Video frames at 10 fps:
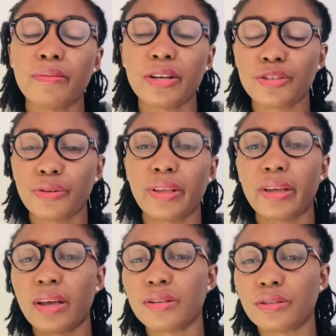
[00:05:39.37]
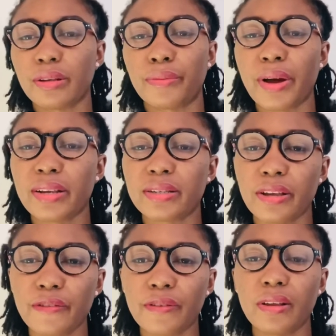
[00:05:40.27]
make sure they get into the ride
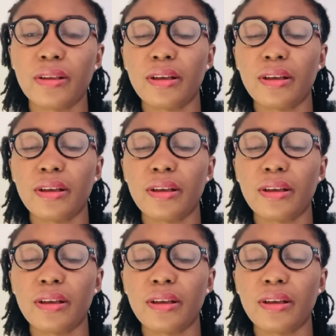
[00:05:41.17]
safely,